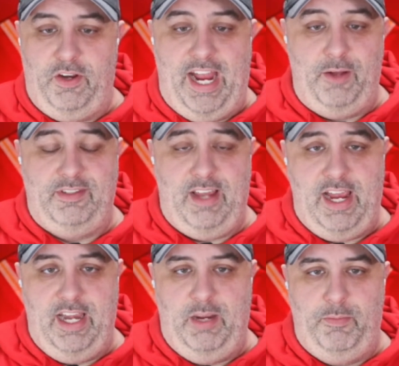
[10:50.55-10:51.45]

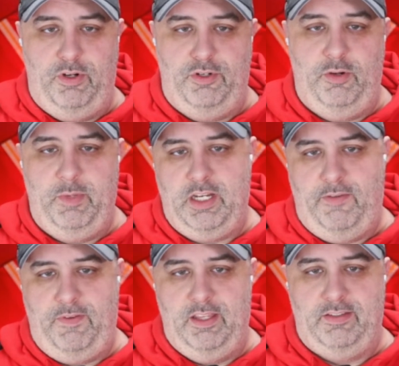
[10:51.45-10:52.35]
outside and put Trent
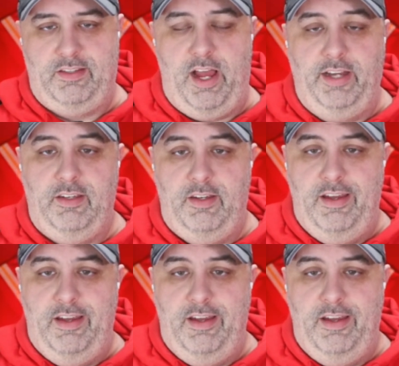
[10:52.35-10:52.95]
McDuffie in the slot.